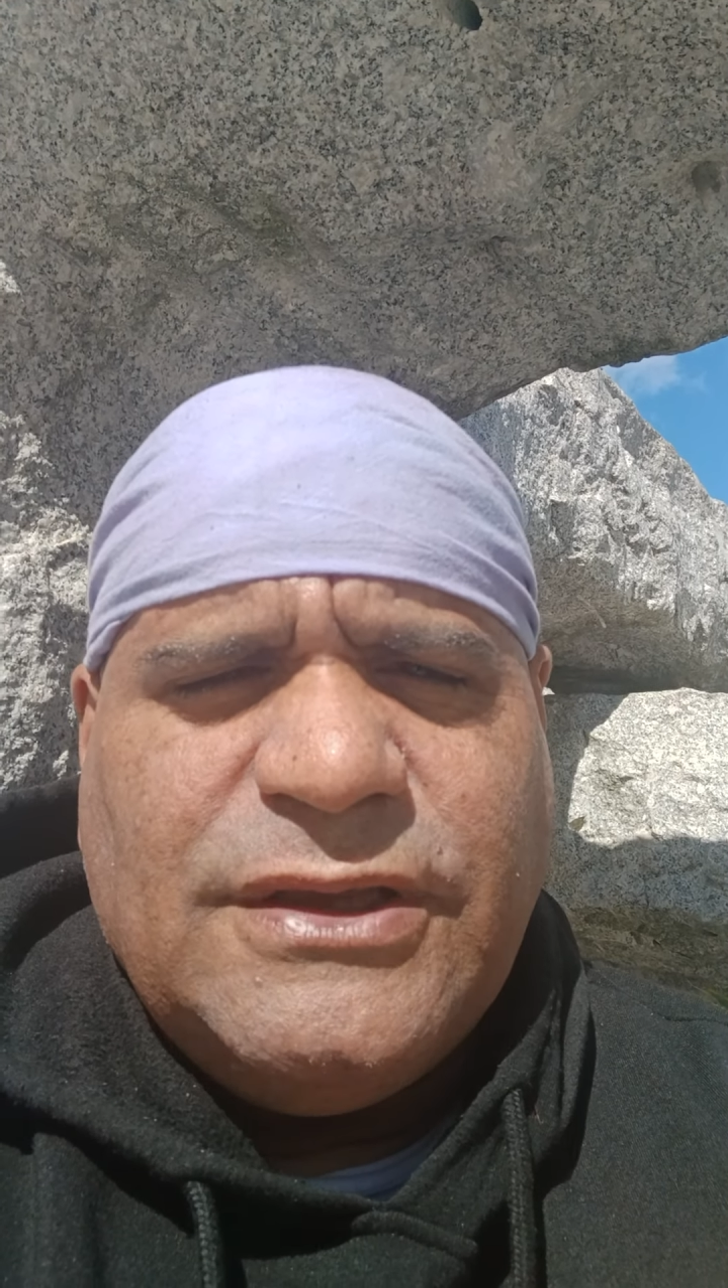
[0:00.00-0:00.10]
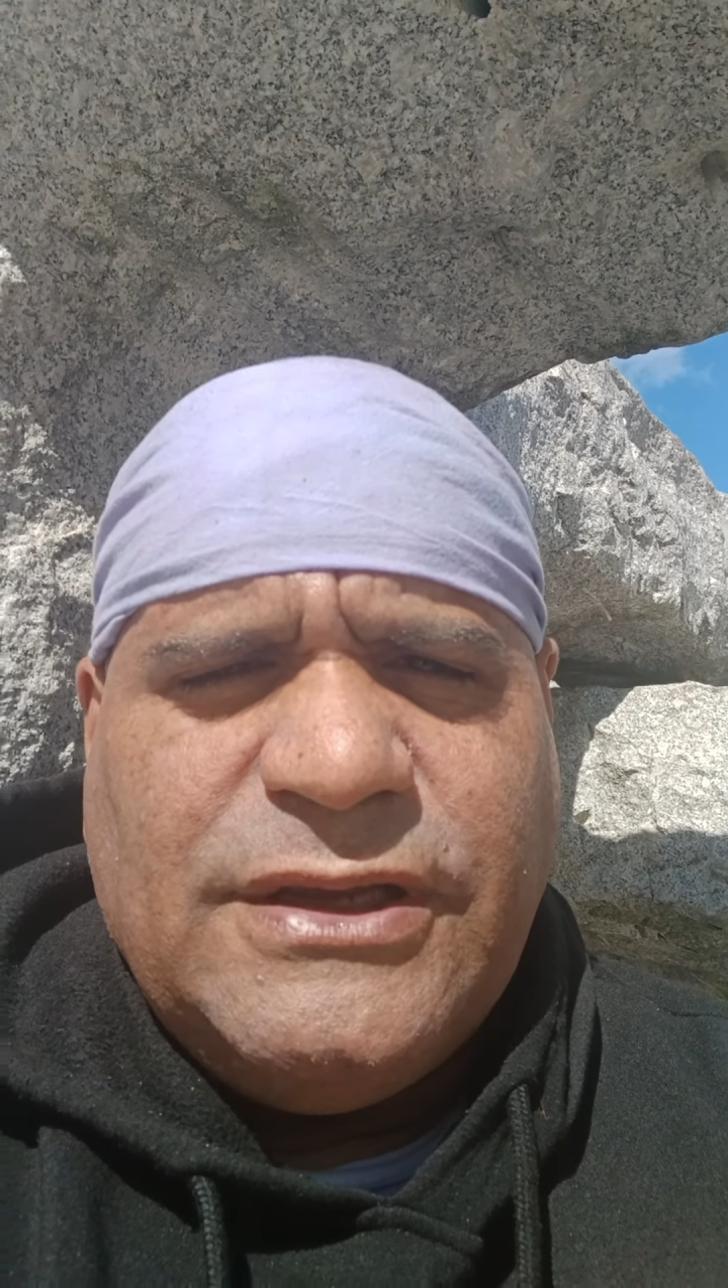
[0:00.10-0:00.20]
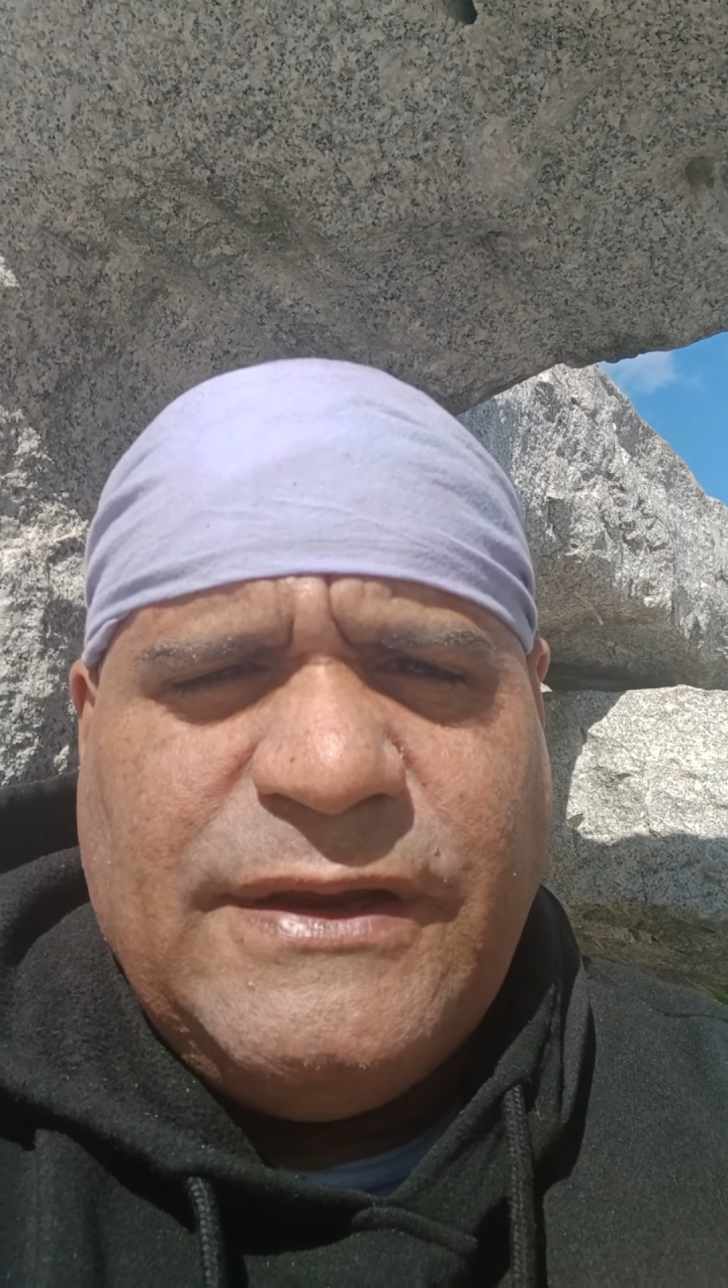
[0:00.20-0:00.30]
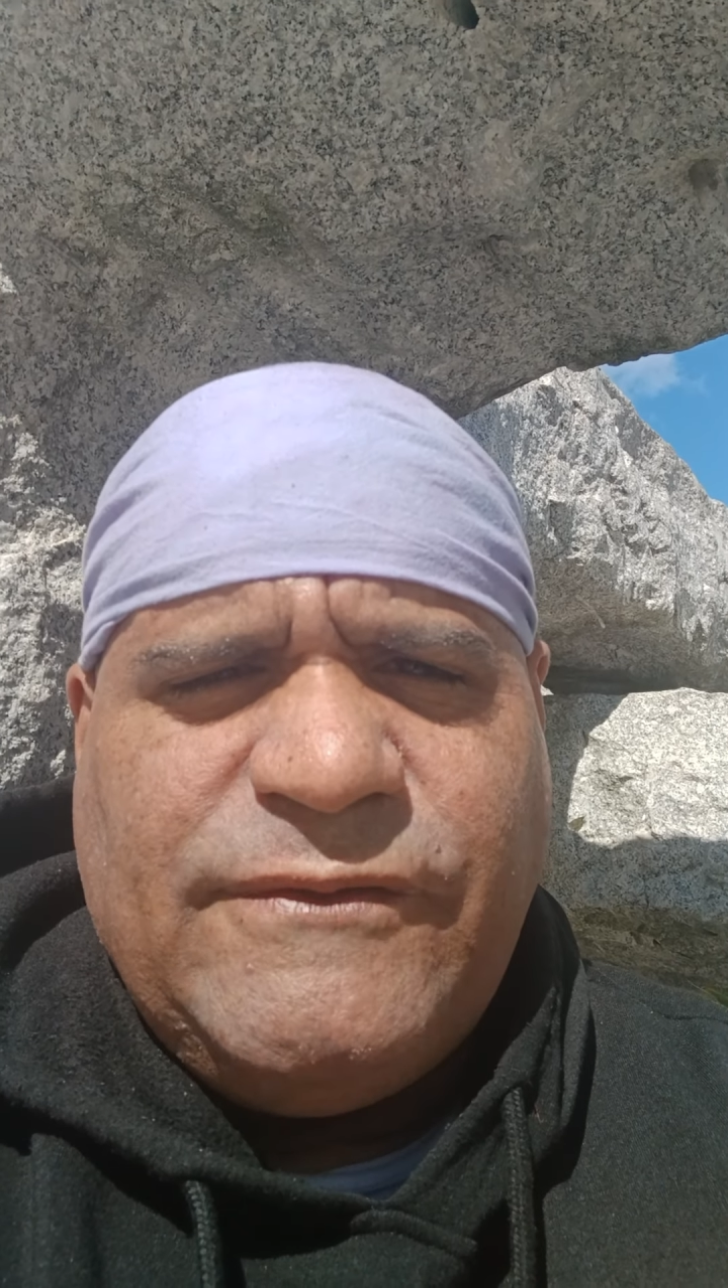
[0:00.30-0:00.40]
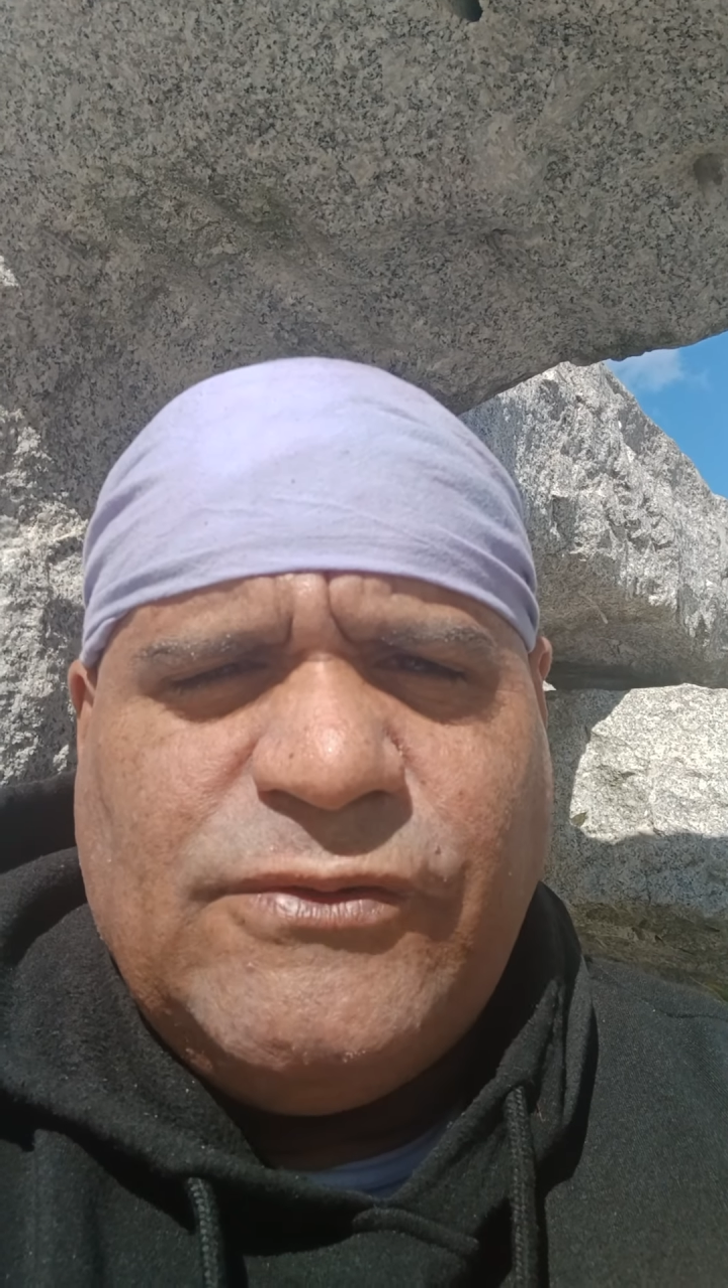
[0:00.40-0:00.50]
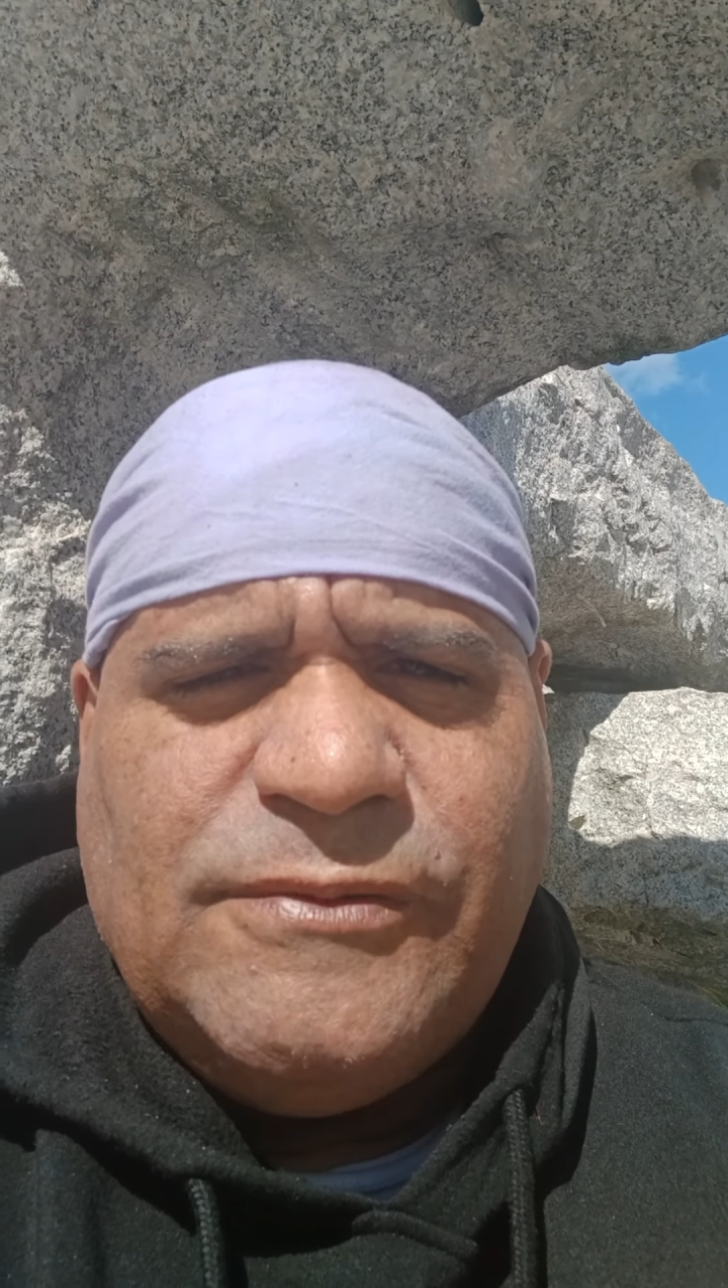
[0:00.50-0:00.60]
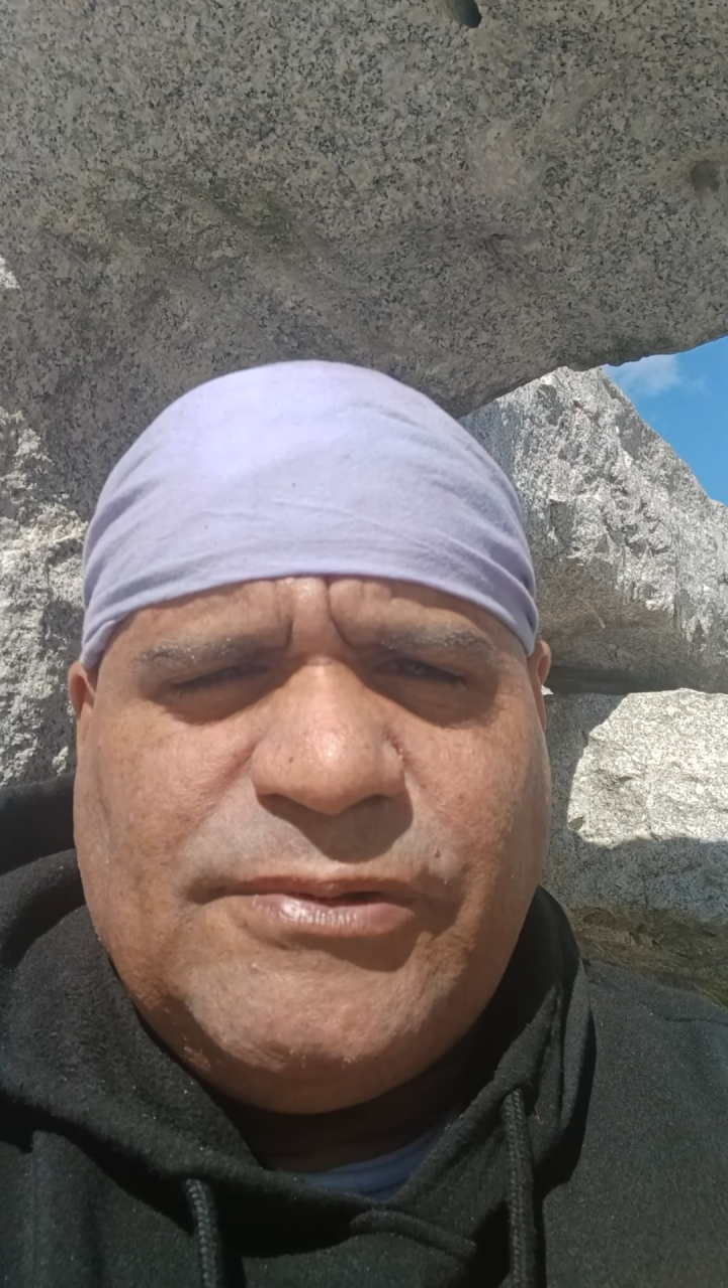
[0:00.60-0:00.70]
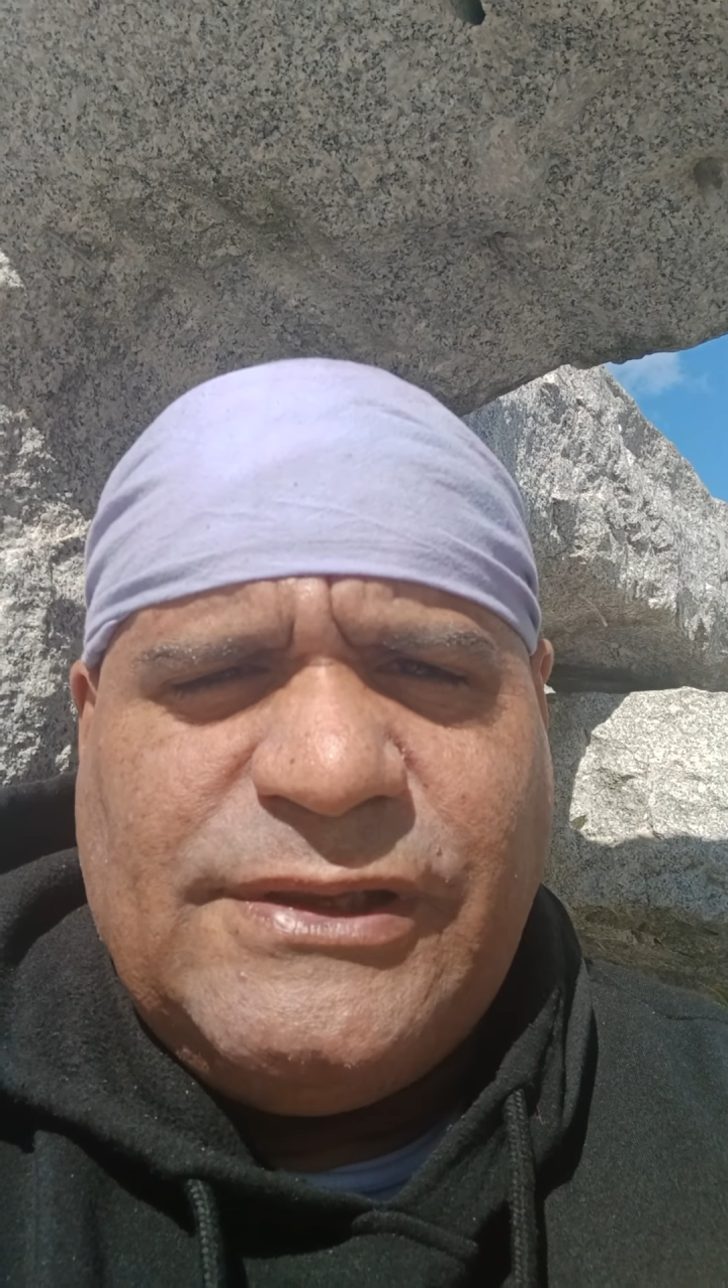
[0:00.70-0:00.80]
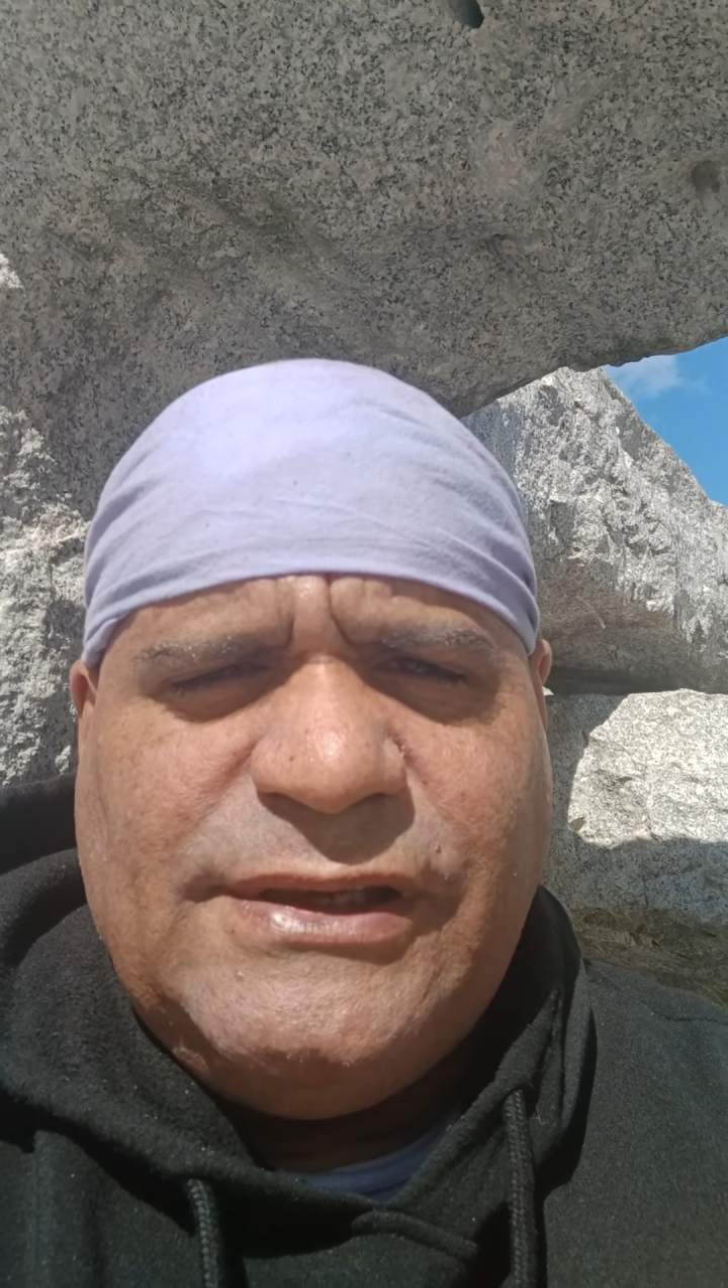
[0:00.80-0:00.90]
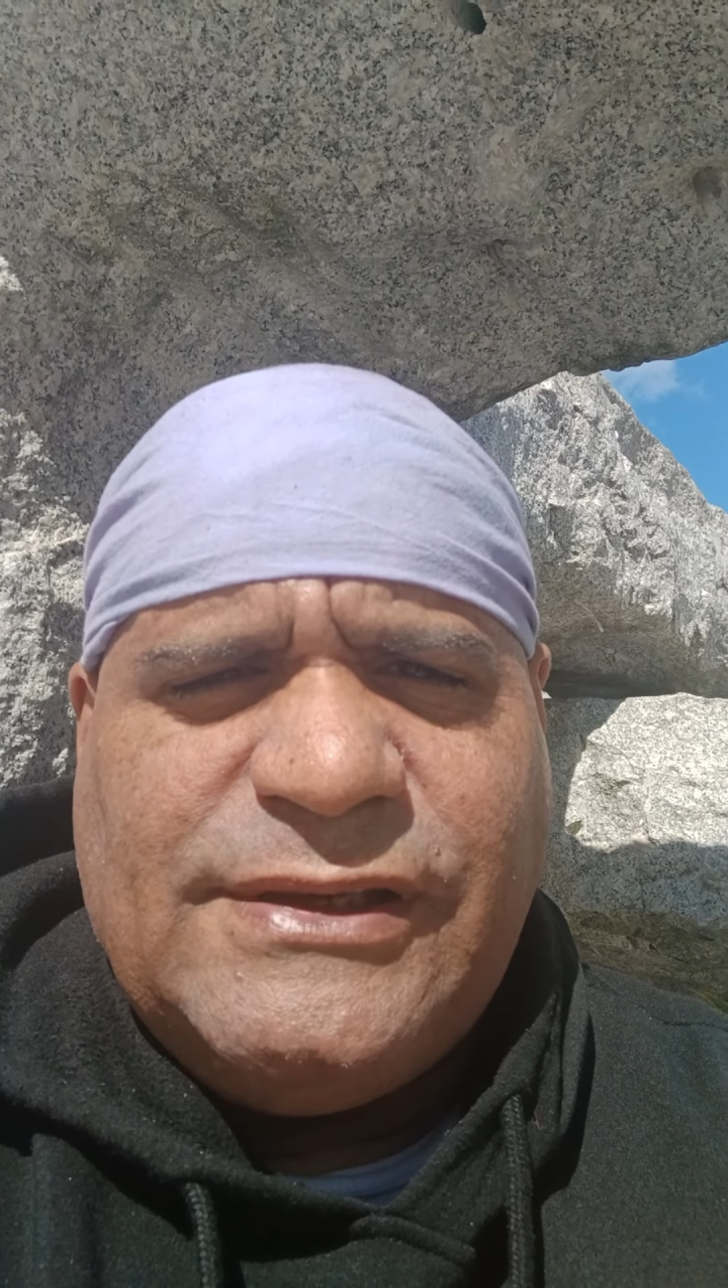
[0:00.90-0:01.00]
And everyone,
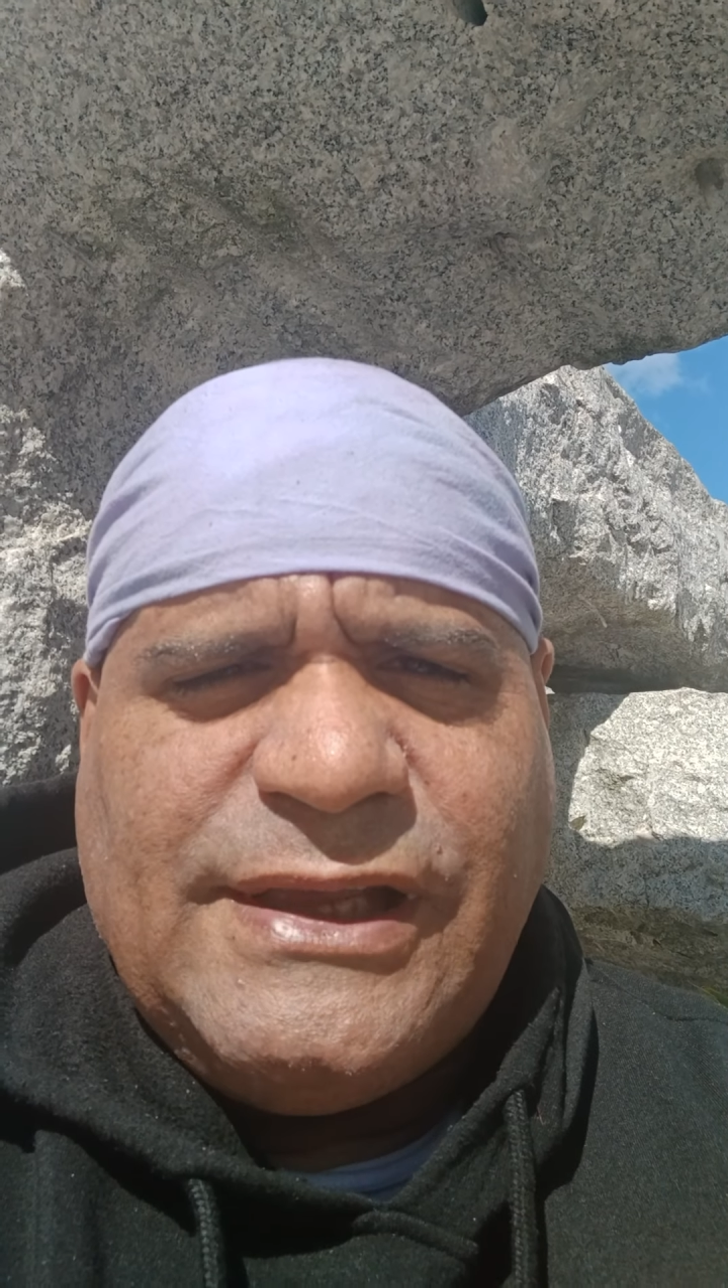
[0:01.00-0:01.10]
please,